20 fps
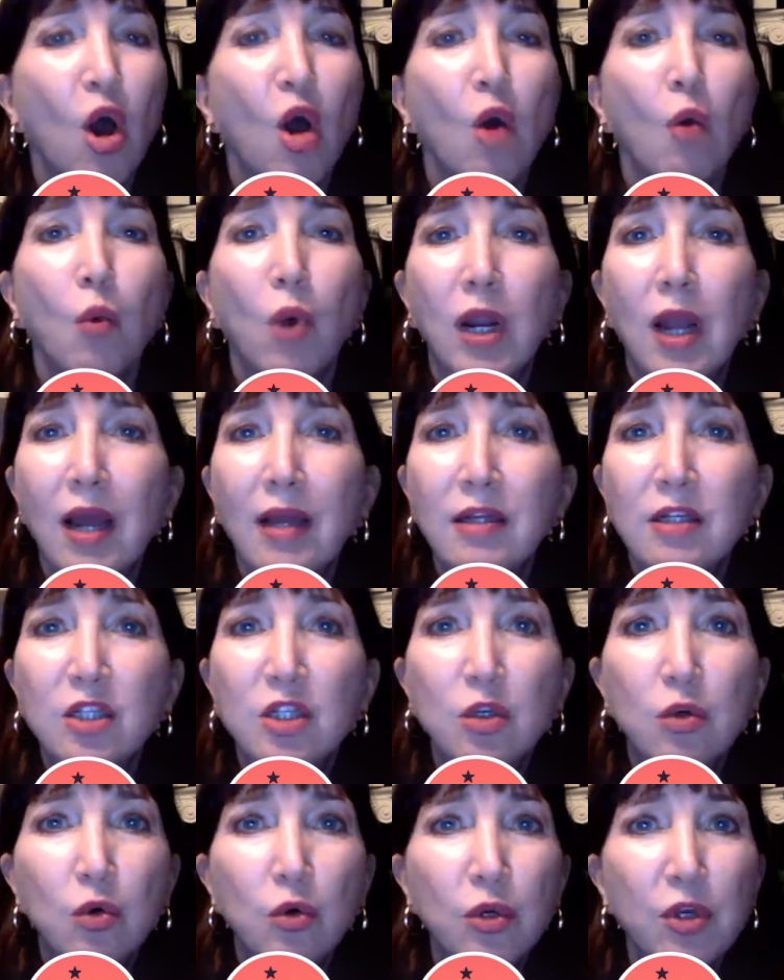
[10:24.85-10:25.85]
What kind of
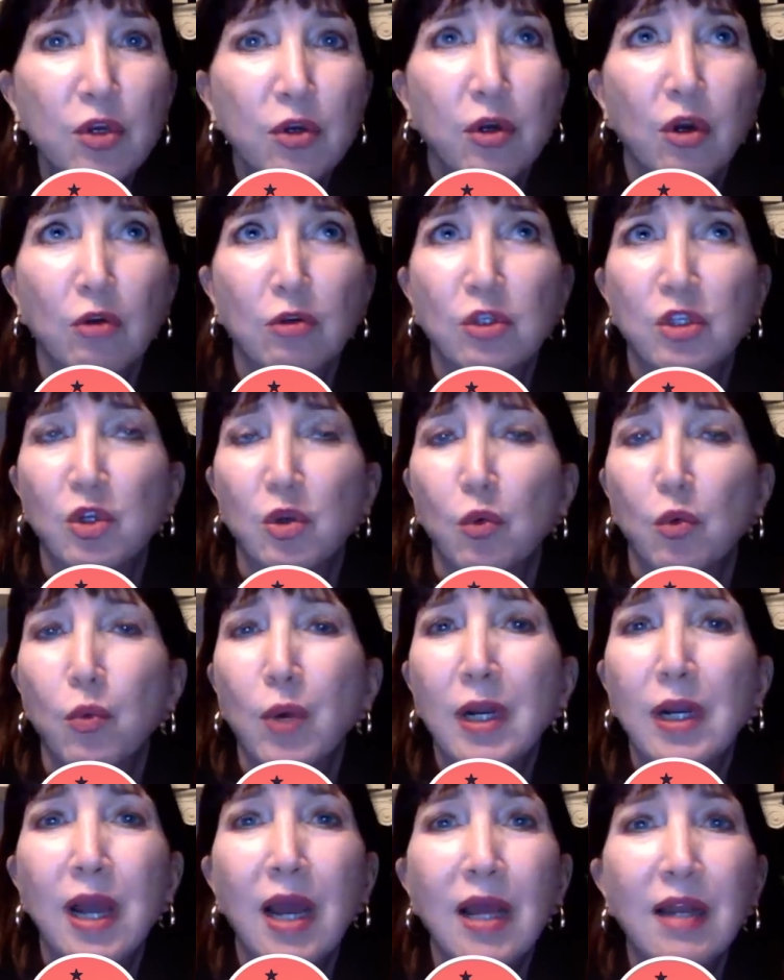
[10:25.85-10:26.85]
school you go to,
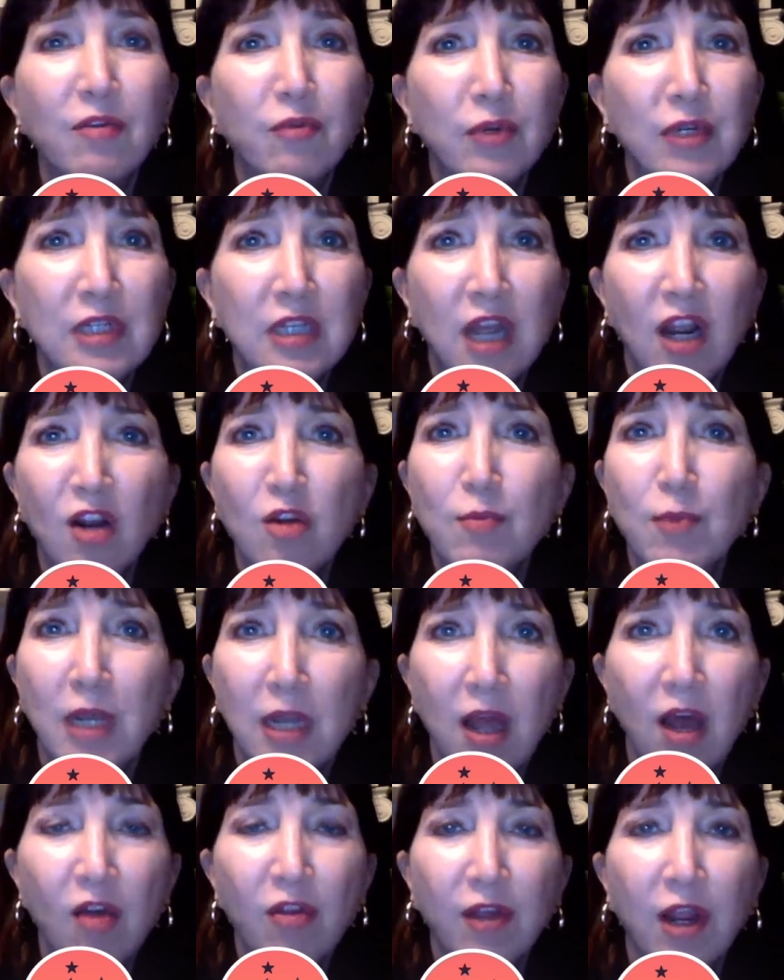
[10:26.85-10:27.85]
what kind of
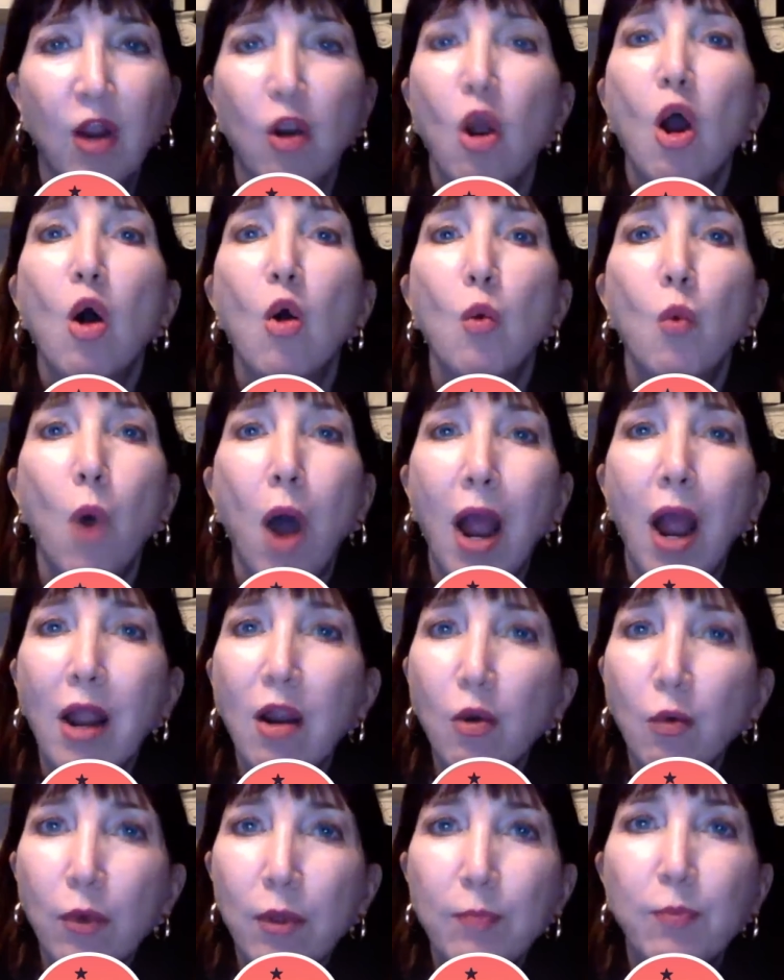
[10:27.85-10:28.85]
retirement, healthcare, why
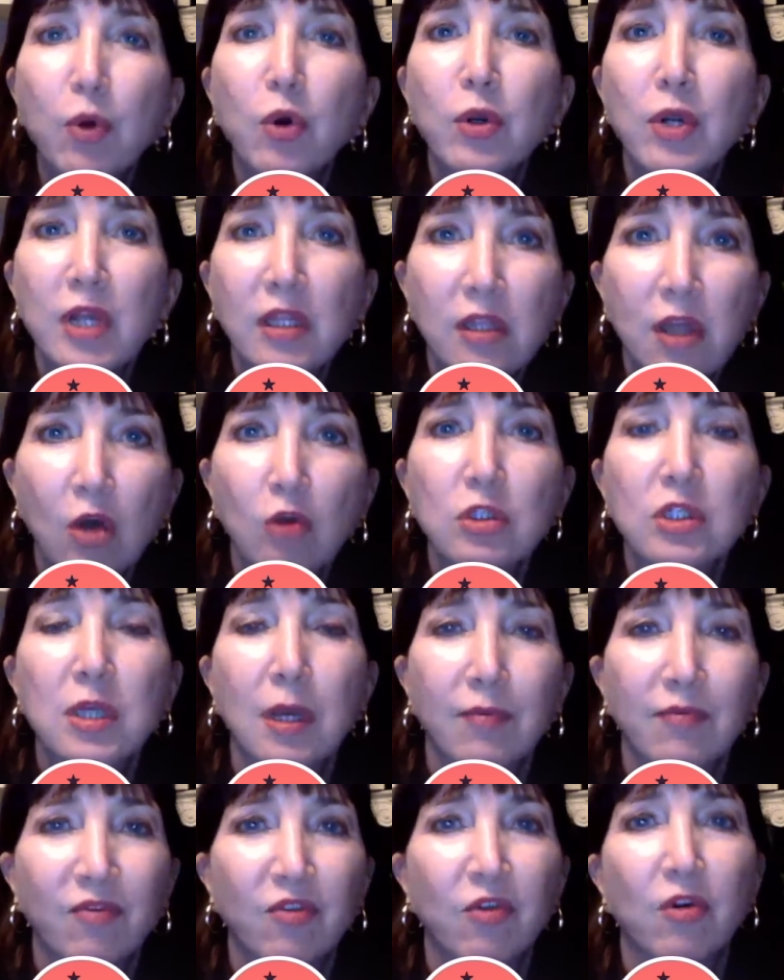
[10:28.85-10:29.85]
are we putting those
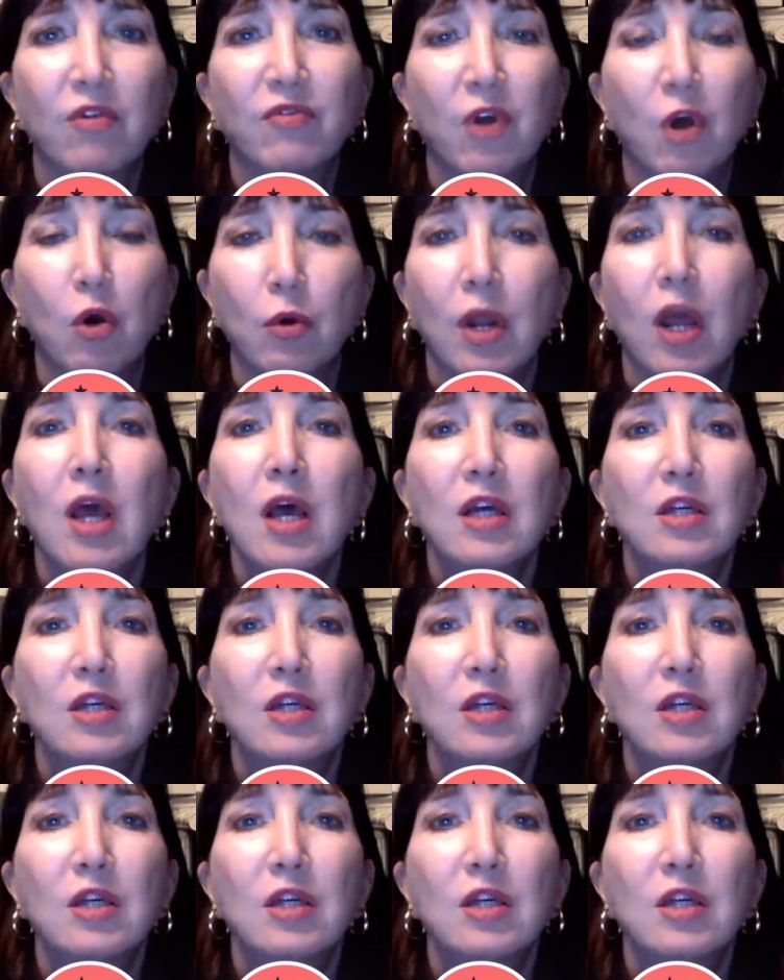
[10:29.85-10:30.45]
up for a vote?